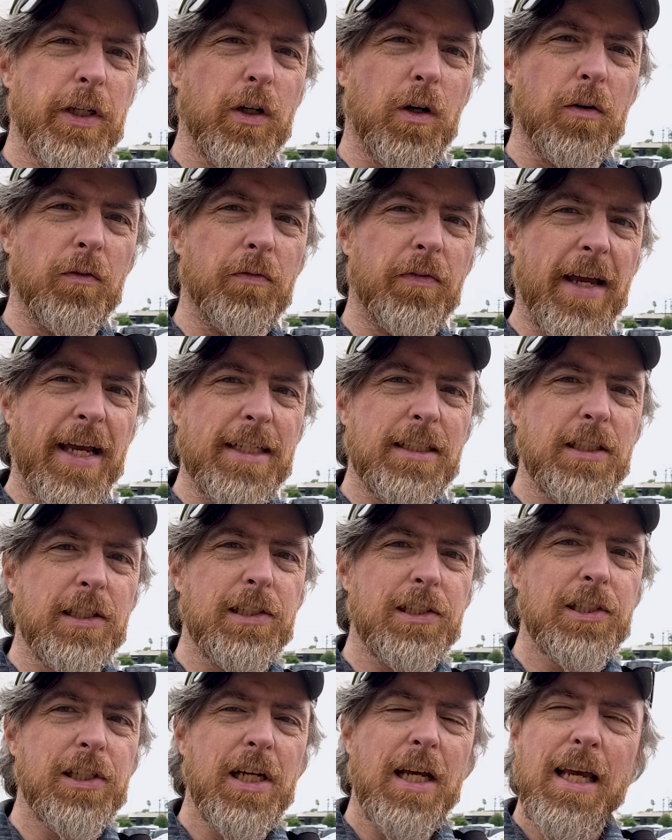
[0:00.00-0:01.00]
called
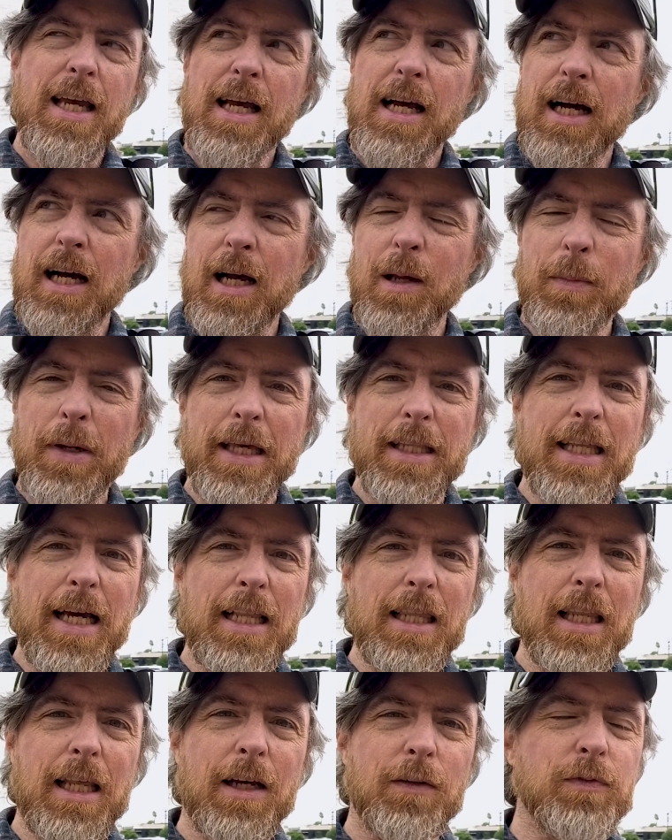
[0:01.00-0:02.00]
Vantage. I made that
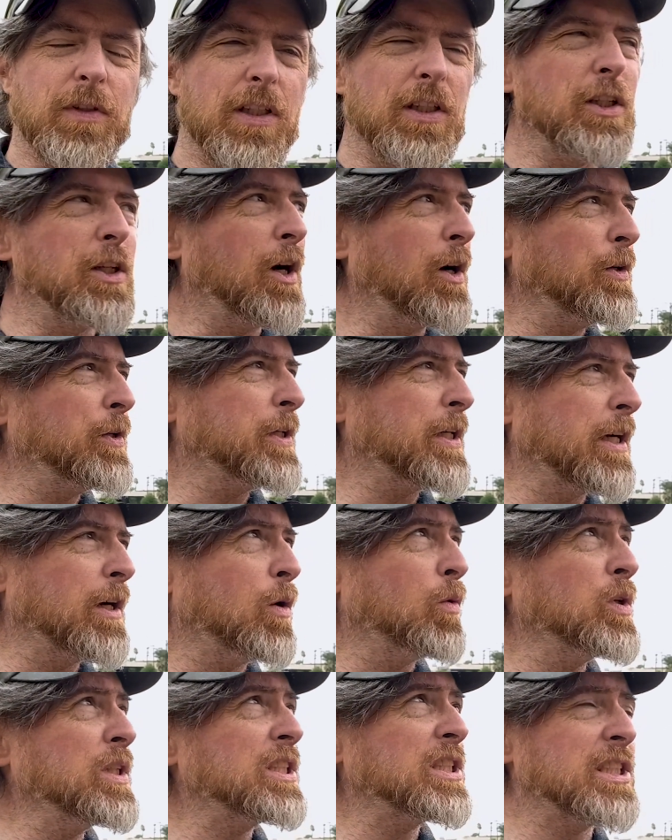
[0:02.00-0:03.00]
left, and you can
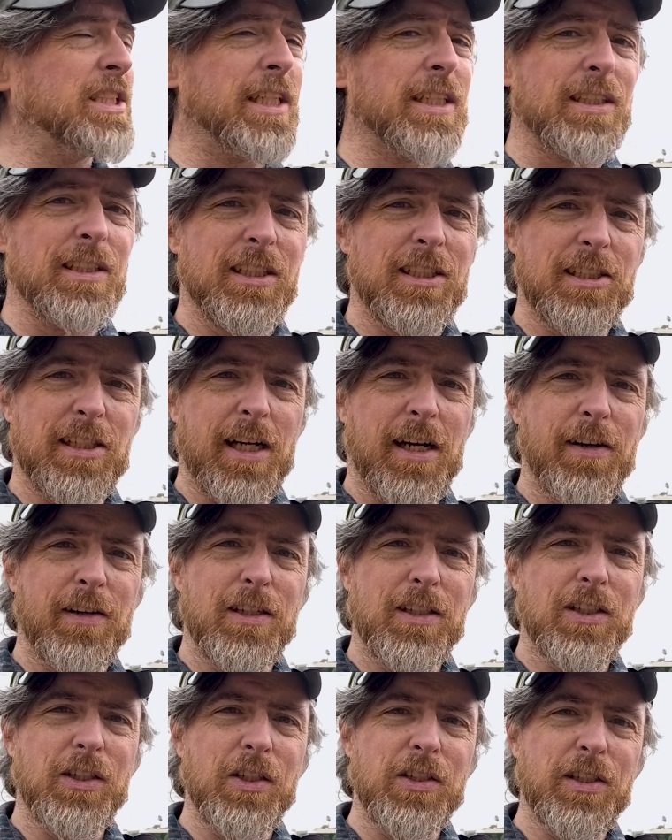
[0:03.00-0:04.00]
always tell the
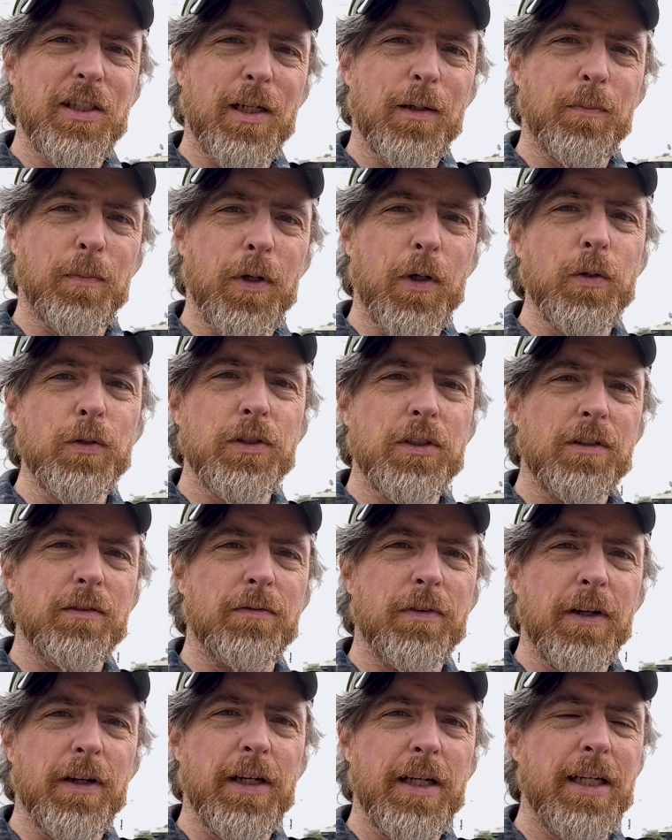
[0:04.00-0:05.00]
Sirens because their posts are
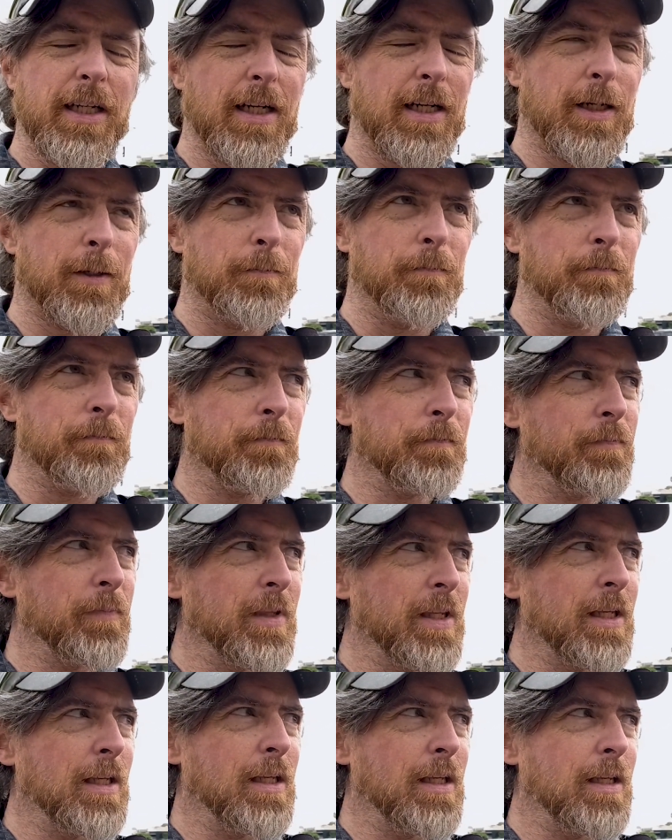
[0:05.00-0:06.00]
very
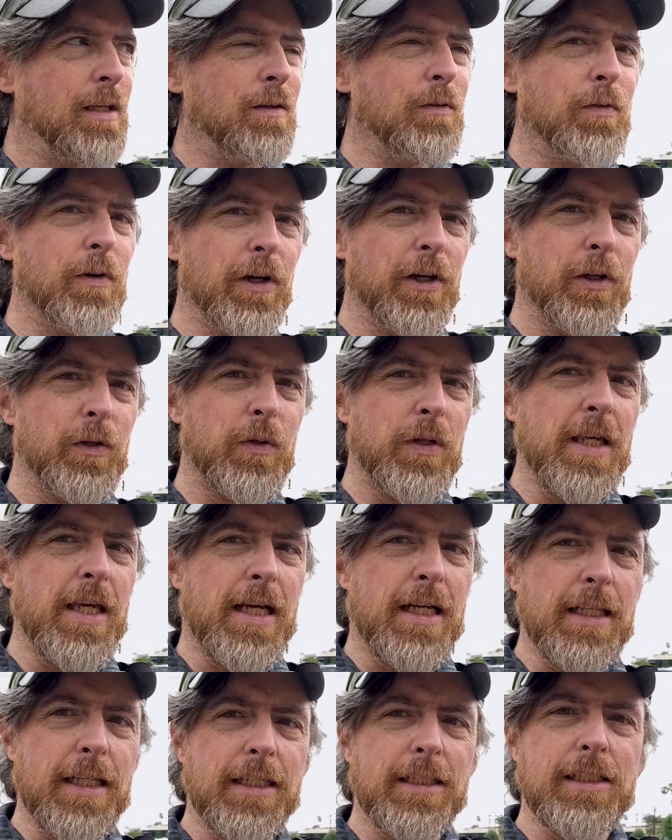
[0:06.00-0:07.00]

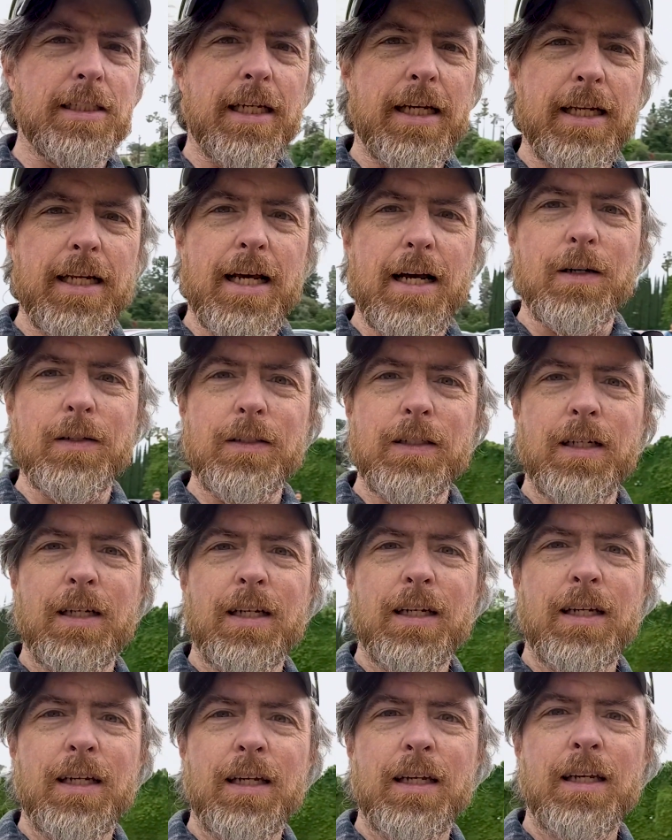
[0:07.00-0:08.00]
unique. They stand out.
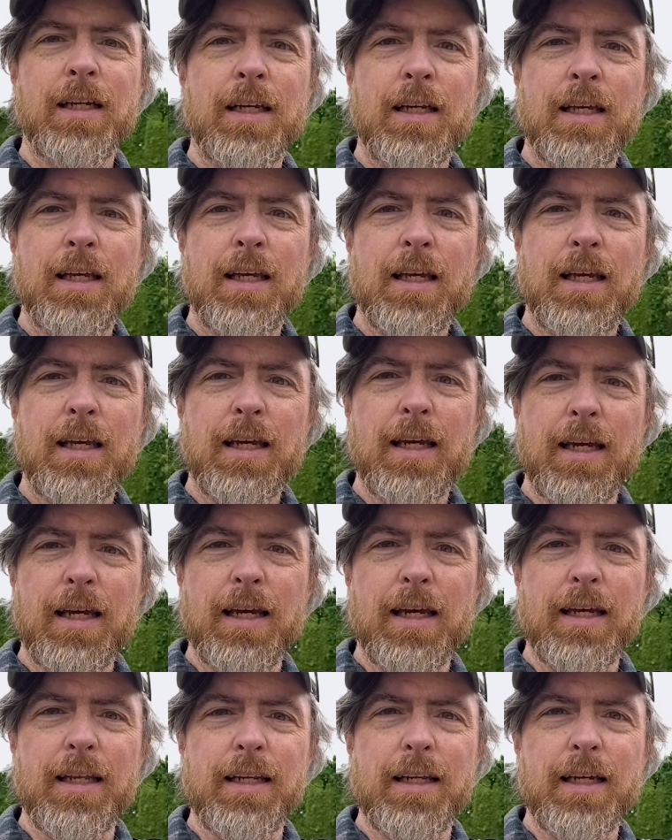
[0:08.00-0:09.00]

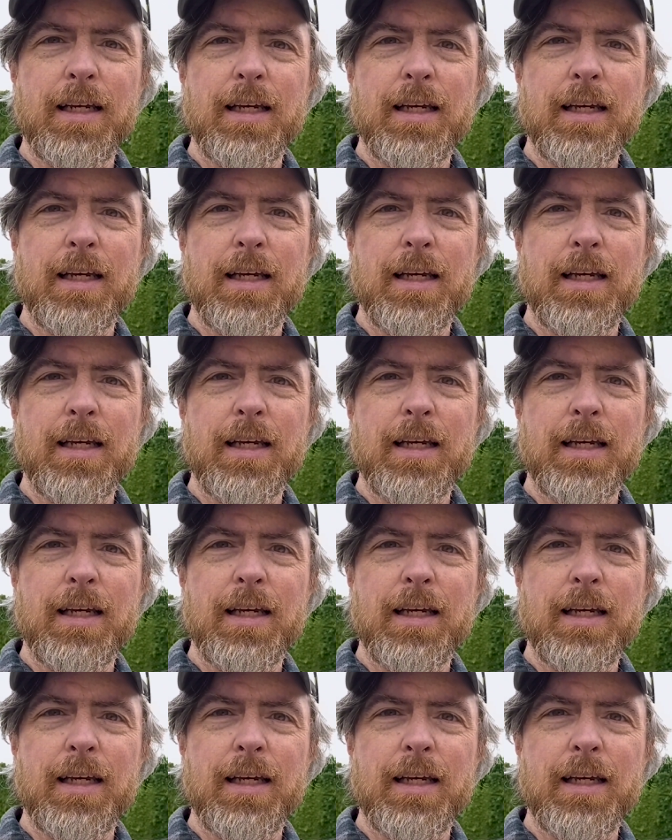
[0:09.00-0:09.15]
And